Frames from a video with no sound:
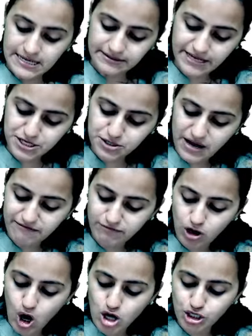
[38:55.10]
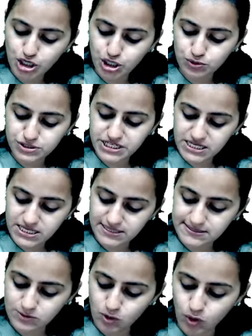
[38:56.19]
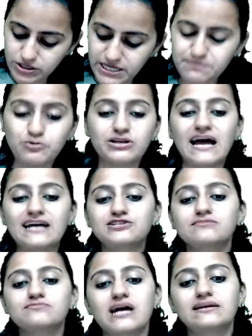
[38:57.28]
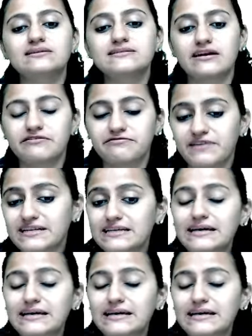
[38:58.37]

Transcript: Then you have long QT is OT, potassium channels are affected.